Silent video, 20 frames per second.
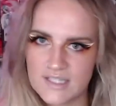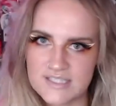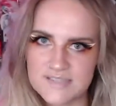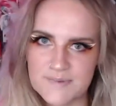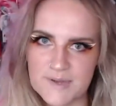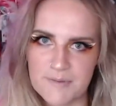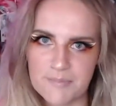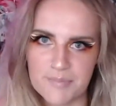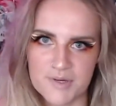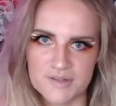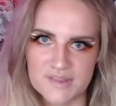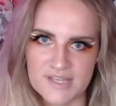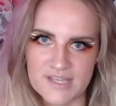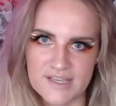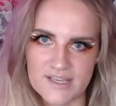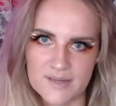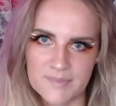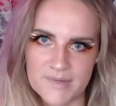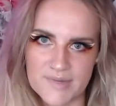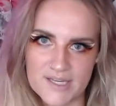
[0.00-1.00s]
It's my birthday
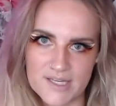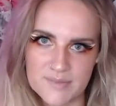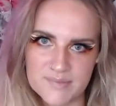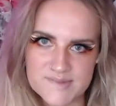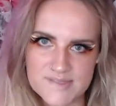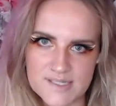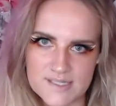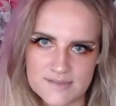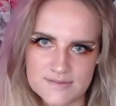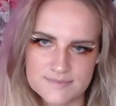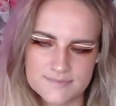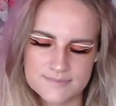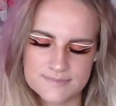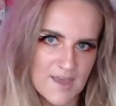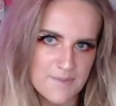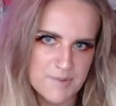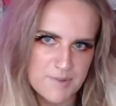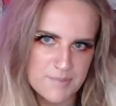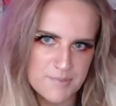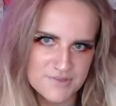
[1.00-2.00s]
coming up, so
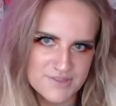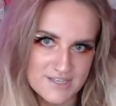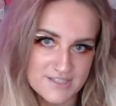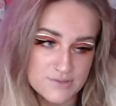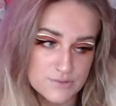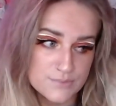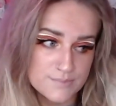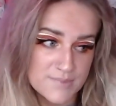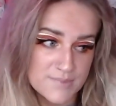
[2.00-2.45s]
happy birthday to